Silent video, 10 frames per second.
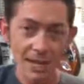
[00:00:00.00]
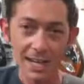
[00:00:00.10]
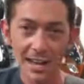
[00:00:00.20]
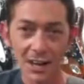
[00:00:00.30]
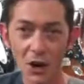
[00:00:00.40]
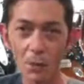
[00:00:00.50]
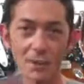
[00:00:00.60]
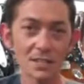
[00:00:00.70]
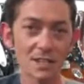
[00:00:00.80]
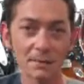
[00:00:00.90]
it kind of
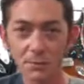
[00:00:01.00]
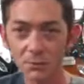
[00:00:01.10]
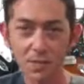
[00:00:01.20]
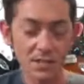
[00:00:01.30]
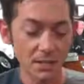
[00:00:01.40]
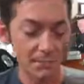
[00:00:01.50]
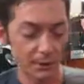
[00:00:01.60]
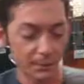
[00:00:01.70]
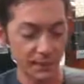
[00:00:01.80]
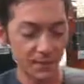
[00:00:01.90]
opens it up, it frees it up
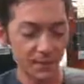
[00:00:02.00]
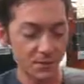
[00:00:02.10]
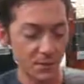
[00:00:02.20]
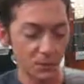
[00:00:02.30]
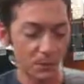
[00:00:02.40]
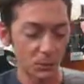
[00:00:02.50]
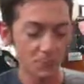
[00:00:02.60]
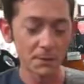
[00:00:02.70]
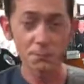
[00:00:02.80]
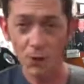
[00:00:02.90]
a little bit, it gives you a little bit of
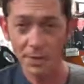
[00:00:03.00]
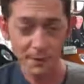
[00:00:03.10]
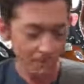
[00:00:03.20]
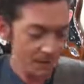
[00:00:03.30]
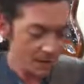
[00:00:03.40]
room to breathe.